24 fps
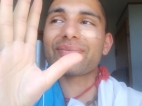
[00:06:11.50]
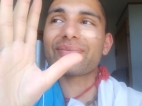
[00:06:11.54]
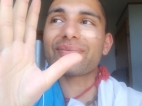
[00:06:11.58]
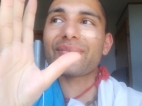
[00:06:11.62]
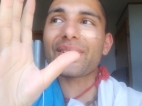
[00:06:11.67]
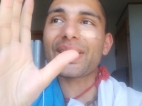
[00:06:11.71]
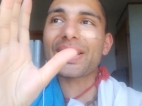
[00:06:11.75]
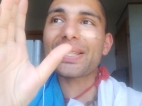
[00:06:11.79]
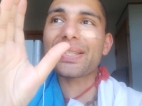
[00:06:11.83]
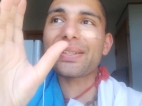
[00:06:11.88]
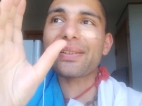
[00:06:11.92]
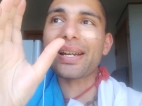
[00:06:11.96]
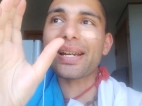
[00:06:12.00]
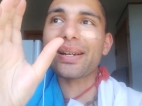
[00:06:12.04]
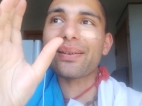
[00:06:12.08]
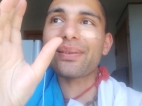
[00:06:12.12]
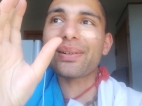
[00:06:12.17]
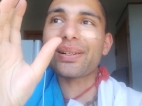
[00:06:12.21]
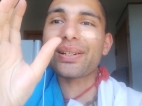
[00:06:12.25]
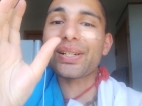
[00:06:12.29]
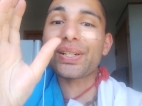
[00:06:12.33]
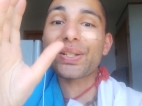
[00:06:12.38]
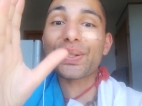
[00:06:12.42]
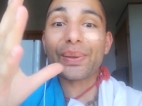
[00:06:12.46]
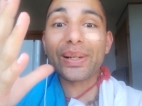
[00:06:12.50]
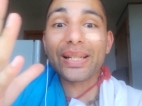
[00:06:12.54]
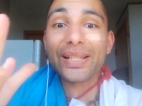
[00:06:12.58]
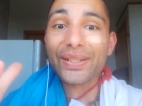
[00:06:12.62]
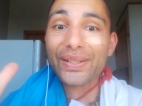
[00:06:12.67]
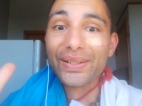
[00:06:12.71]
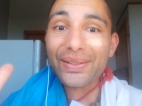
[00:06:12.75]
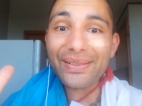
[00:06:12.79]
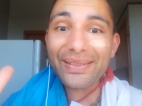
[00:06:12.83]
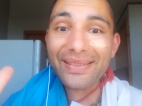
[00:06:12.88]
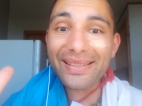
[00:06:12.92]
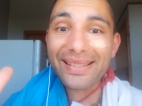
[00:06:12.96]
what's the right word,
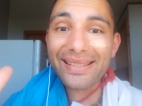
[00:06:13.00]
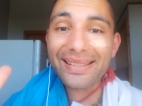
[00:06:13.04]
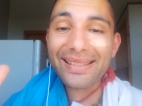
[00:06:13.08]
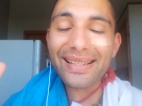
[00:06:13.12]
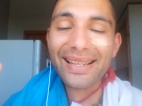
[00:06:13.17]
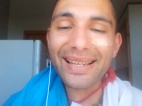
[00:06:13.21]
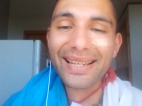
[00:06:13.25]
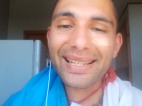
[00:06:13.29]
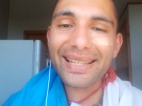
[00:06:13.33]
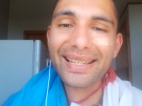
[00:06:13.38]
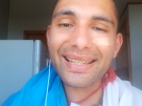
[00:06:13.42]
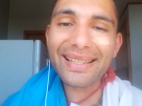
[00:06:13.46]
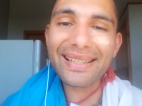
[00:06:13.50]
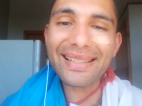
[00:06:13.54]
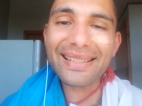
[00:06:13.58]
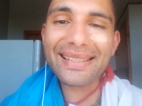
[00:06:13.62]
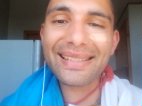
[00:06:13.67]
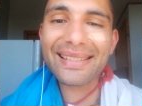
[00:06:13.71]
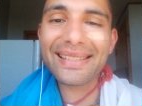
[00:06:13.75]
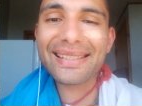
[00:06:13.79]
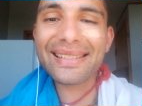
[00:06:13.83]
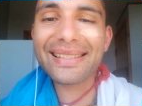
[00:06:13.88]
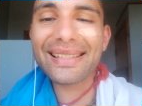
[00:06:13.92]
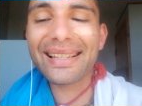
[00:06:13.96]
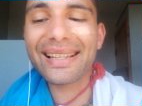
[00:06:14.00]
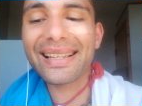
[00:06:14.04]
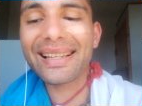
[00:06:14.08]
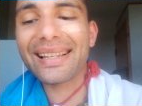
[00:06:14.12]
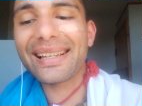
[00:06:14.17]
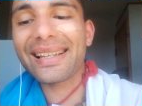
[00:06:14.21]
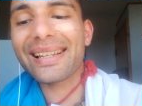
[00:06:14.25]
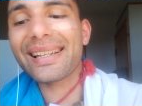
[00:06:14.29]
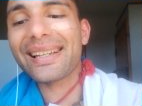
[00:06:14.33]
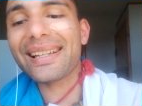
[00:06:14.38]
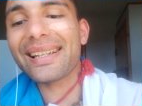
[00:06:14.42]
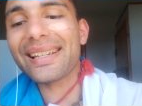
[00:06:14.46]
dwindles, I guess.
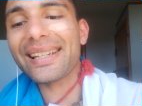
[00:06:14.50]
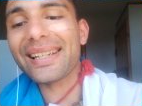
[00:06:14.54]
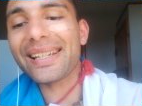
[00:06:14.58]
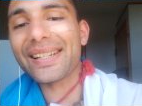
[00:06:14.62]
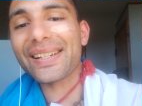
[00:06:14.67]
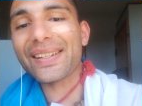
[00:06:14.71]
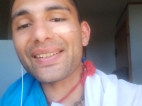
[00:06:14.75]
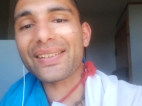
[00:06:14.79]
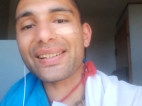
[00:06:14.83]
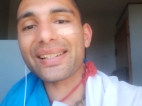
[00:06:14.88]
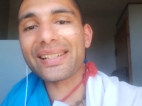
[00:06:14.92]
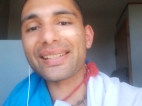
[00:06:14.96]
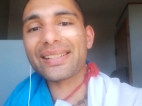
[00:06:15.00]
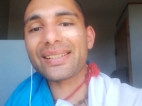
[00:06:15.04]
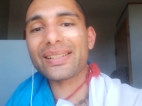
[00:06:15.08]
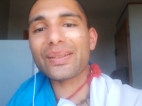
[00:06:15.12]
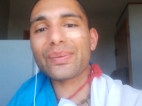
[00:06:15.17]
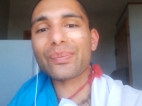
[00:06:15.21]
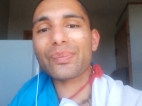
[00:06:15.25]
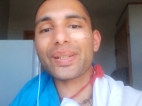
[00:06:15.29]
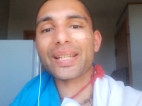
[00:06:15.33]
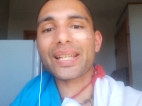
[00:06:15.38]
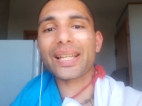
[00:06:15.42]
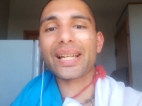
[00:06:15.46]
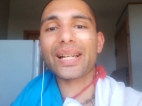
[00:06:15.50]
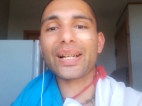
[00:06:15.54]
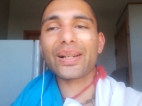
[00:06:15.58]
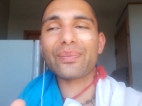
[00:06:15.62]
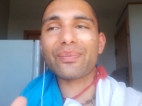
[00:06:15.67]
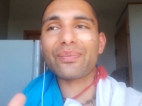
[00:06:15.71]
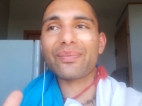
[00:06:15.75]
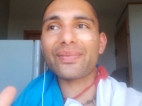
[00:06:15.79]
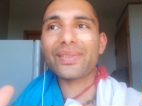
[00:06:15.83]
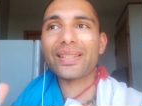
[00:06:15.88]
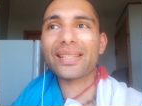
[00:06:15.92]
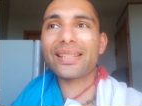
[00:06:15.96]
You know, it
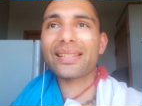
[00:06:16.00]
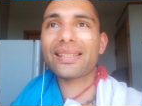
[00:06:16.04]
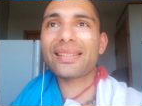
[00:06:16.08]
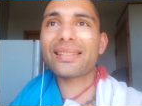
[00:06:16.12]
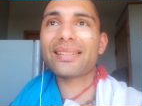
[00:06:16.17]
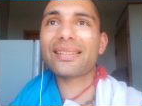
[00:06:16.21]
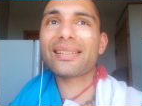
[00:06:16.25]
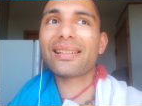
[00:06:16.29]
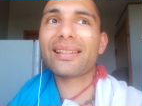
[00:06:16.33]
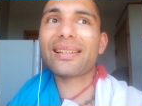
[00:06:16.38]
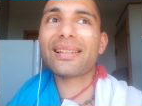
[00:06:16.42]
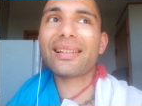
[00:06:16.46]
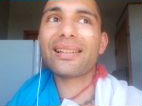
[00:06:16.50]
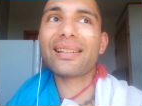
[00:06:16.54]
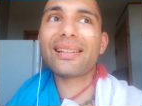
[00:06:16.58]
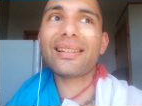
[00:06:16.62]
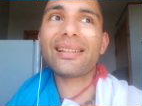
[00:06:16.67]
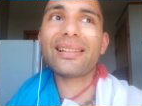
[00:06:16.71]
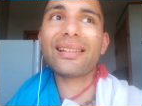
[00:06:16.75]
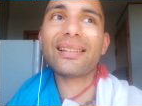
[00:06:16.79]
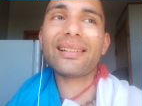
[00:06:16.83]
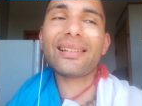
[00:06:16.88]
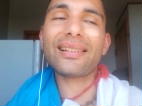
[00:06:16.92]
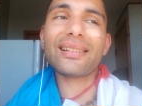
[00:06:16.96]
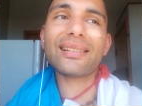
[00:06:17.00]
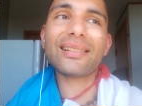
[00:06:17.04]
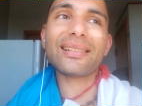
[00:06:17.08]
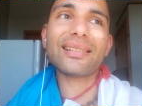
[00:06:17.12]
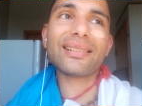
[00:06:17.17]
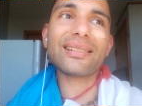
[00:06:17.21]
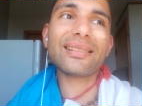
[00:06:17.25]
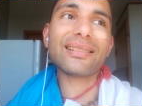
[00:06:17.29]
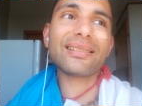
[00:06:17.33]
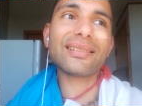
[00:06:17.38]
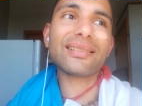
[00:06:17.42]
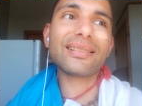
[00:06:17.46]
becomes
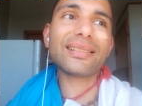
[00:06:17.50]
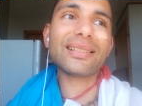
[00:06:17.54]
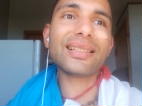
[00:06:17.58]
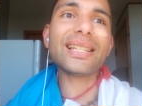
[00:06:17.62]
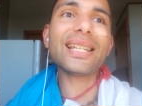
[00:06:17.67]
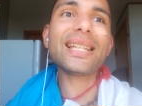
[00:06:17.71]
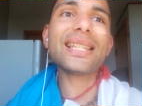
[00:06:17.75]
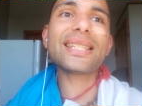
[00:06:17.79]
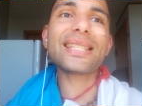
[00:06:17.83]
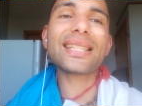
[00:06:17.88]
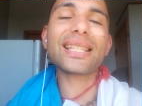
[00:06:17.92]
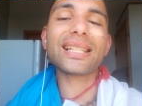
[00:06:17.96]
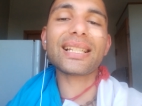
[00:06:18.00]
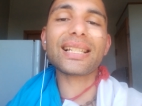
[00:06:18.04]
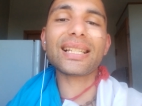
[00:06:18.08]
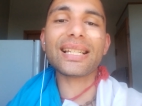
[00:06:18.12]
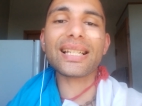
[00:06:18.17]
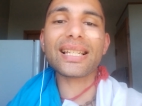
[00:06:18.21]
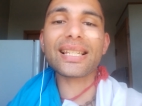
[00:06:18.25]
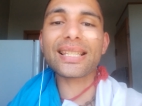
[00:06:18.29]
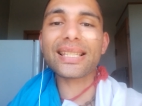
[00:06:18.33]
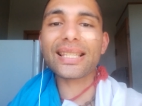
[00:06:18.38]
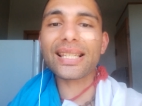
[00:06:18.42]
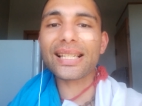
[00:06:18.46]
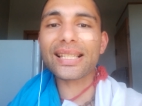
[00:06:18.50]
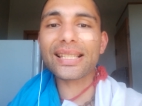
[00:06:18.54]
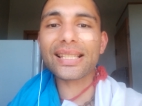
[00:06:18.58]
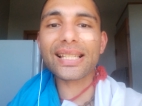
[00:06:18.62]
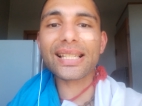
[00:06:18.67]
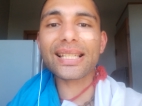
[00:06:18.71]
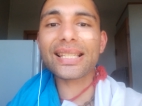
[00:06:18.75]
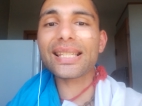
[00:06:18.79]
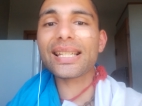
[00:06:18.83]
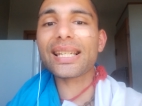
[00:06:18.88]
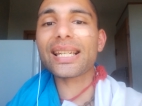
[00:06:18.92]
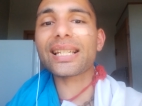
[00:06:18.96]
uh, and less. there's
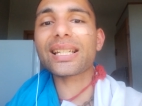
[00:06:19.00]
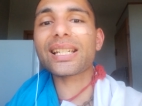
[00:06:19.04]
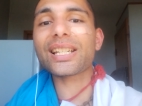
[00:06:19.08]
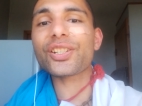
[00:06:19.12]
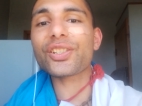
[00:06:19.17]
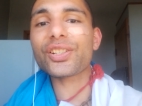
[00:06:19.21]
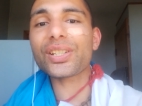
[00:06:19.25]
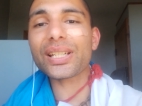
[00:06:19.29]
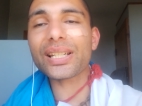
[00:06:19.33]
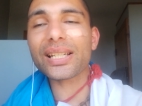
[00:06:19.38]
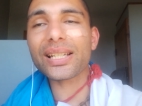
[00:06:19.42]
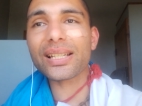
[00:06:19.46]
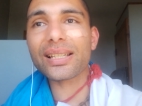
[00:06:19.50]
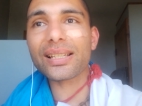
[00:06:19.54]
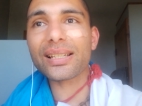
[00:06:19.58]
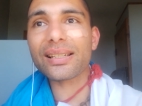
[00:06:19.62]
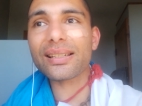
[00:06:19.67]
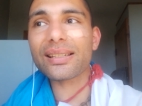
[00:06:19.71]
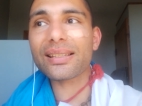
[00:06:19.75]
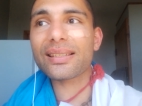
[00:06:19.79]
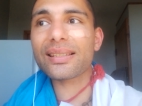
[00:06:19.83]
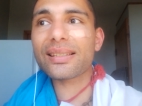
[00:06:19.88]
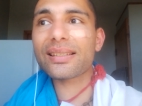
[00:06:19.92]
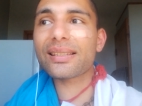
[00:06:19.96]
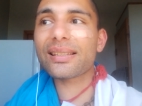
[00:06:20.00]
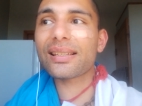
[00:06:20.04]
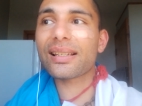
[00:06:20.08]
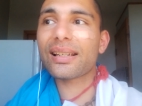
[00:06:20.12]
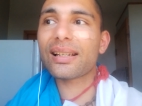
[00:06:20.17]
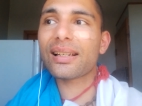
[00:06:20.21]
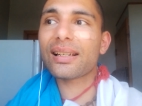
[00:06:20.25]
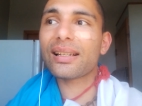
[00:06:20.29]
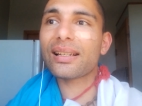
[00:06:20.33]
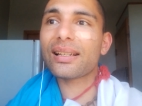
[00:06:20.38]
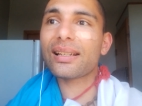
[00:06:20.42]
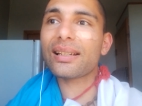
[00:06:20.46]
less energy, there's,
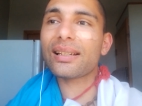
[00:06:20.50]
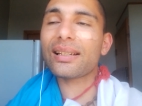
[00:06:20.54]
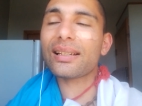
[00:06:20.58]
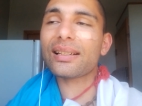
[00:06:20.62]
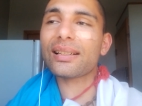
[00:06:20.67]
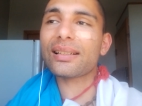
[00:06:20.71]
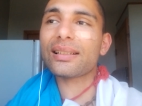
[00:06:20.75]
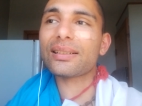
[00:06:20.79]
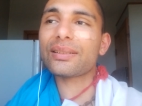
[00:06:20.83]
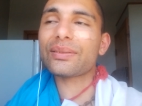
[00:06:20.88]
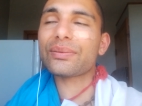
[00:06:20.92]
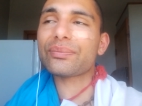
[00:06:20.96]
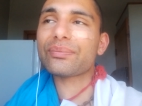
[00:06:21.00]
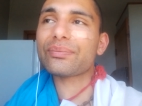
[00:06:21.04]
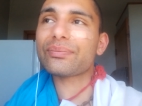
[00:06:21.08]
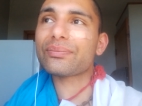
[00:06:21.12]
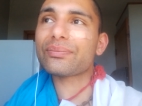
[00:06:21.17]
um,